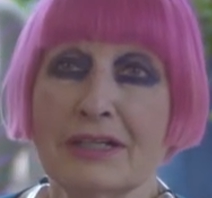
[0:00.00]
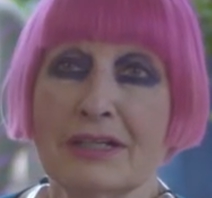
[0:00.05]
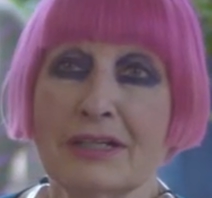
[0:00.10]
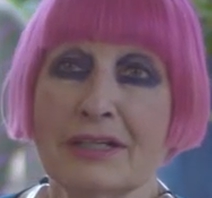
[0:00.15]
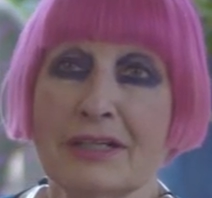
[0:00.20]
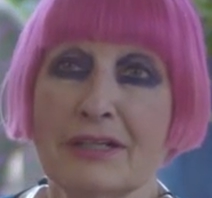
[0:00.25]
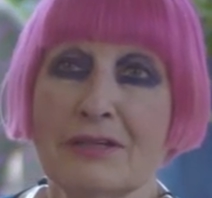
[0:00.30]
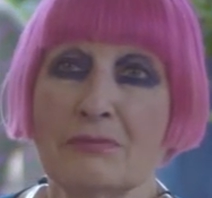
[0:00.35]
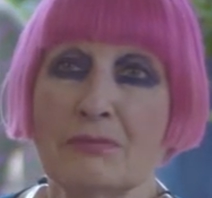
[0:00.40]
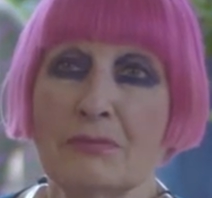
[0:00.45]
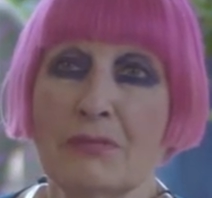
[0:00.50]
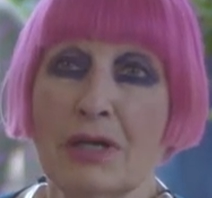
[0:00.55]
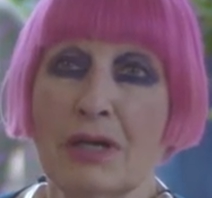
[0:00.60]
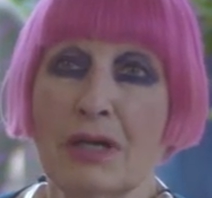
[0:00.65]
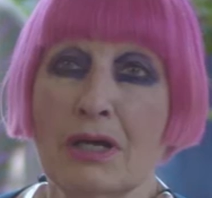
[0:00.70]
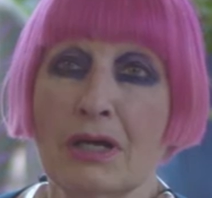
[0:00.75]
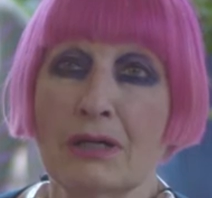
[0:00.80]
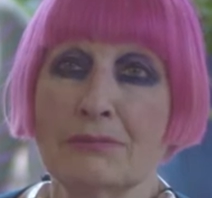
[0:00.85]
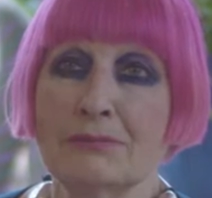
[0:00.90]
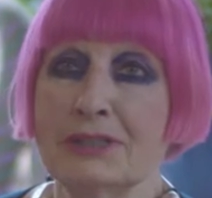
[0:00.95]
Um,
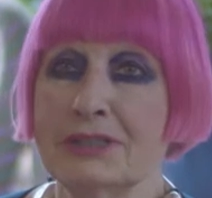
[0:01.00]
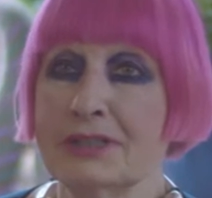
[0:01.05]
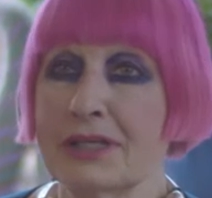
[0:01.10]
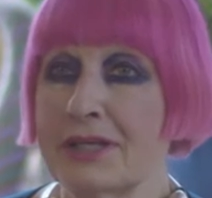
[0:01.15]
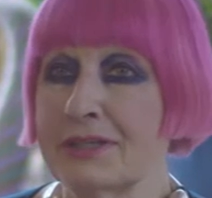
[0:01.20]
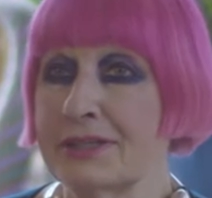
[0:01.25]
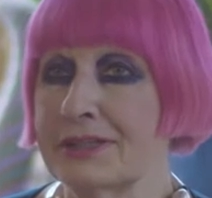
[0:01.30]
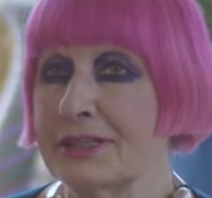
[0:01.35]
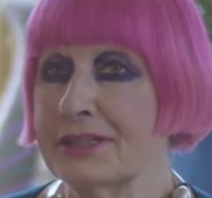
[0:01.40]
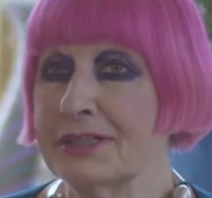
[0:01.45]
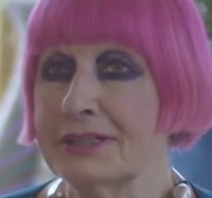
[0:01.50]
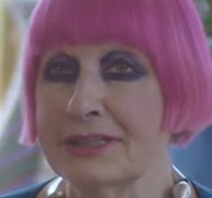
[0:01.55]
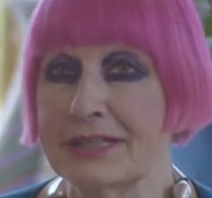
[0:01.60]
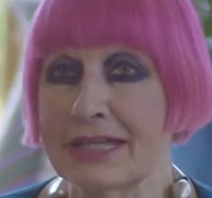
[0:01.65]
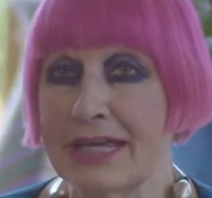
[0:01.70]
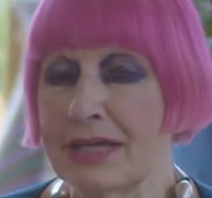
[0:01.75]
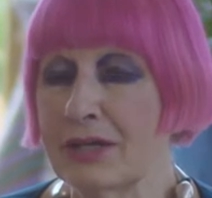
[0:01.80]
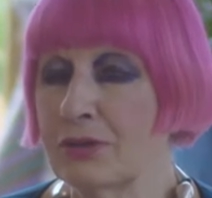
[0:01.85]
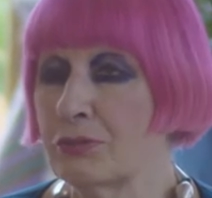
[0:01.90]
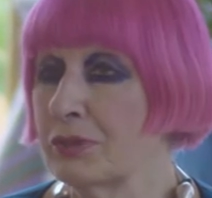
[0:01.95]
I mean, I think
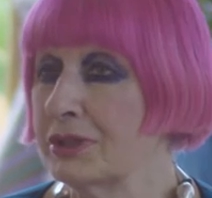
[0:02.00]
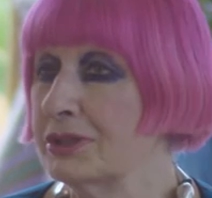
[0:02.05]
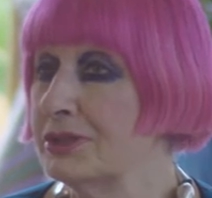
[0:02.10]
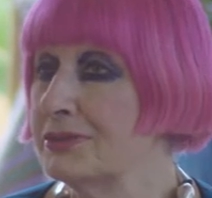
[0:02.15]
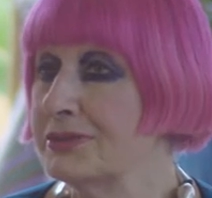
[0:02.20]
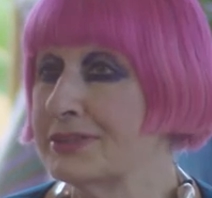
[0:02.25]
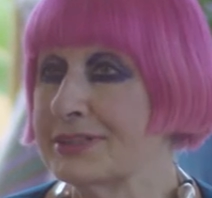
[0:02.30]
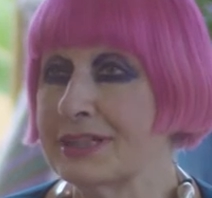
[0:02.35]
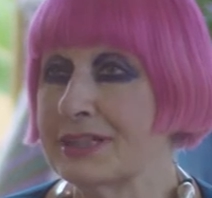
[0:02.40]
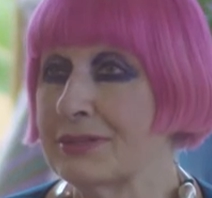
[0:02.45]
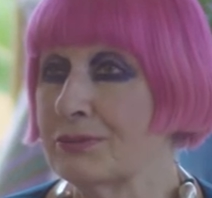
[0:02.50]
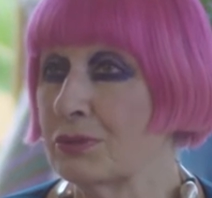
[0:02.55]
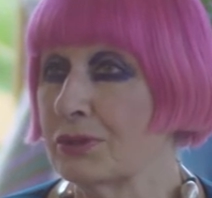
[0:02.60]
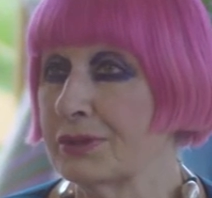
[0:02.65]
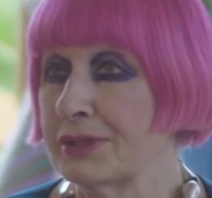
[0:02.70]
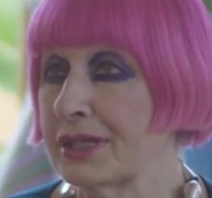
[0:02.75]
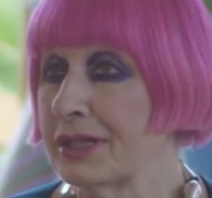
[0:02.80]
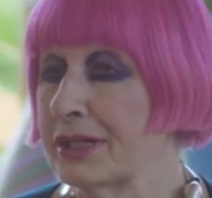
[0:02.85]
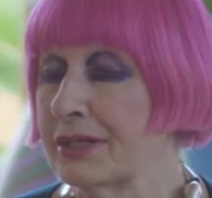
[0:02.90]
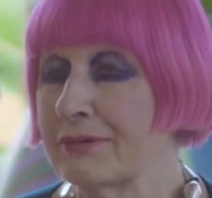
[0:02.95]
now when you see
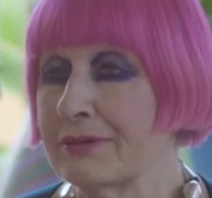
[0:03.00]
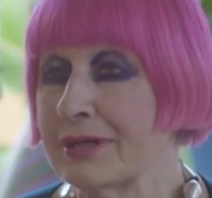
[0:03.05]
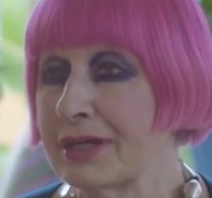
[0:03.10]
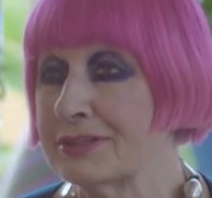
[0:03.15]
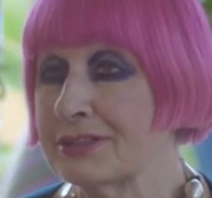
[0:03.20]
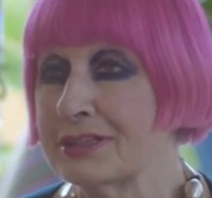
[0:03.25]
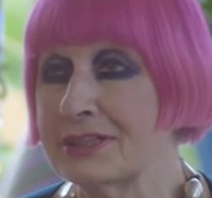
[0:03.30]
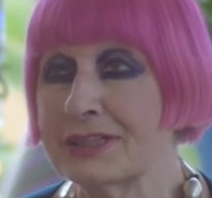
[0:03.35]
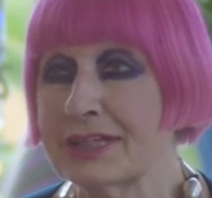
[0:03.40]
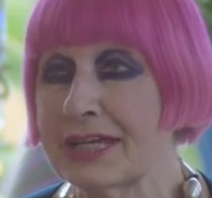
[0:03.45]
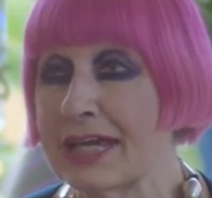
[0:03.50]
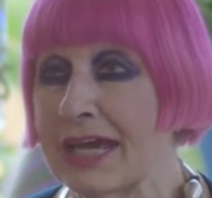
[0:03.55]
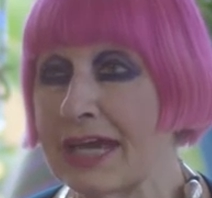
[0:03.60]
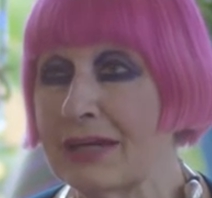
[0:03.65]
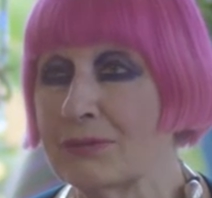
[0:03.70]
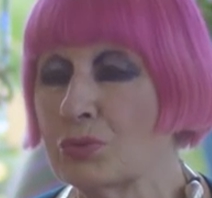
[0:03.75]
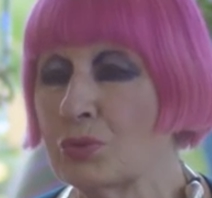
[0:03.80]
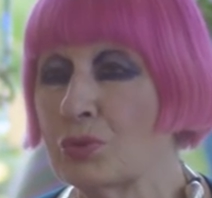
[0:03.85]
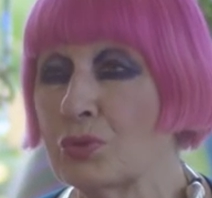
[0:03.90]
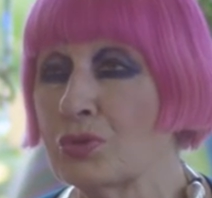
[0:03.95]
what they go out in the
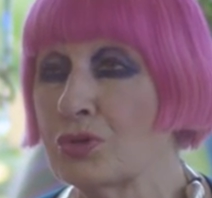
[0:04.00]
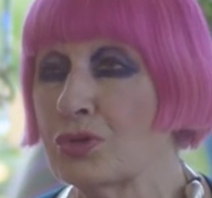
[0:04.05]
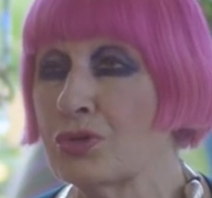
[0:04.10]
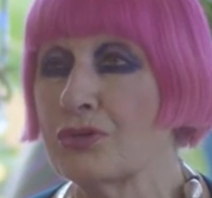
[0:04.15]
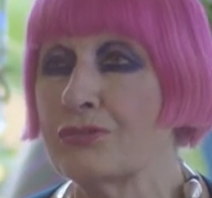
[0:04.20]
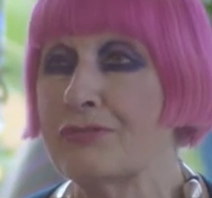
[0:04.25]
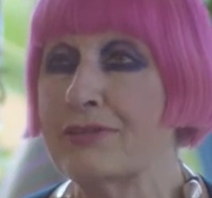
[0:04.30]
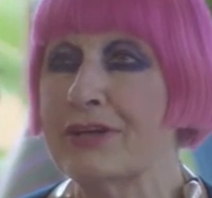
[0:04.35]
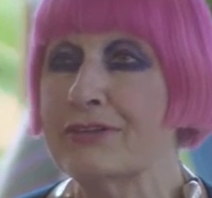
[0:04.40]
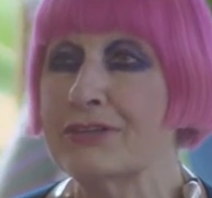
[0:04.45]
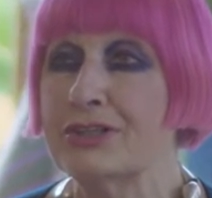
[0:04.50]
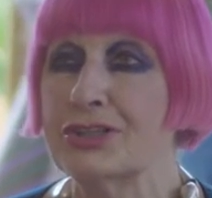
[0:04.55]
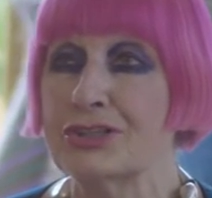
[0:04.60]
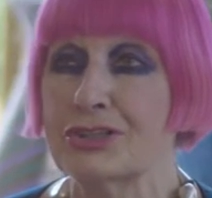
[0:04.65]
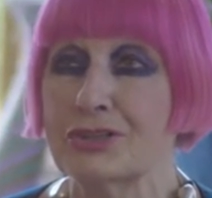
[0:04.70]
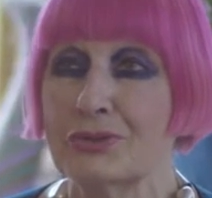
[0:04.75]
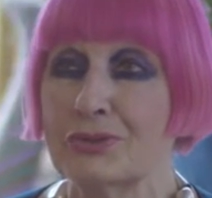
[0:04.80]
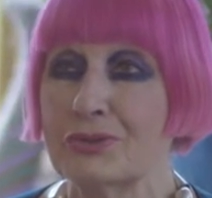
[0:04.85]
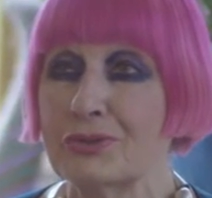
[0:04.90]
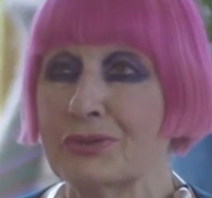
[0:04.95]
catwalk or very
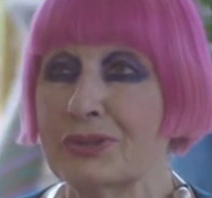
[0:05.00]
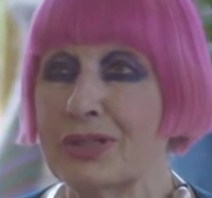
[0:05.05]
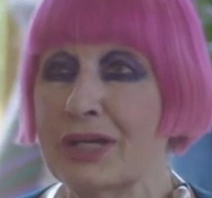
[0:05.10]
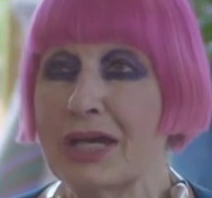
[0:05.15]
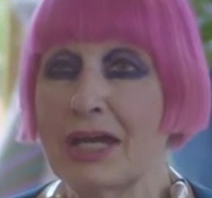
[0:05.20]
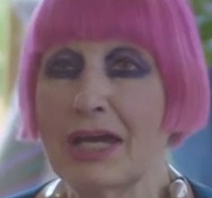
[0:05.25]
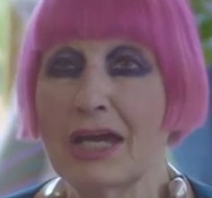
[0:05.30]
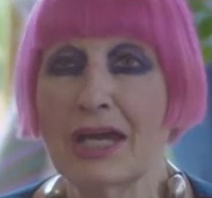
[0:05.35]
short,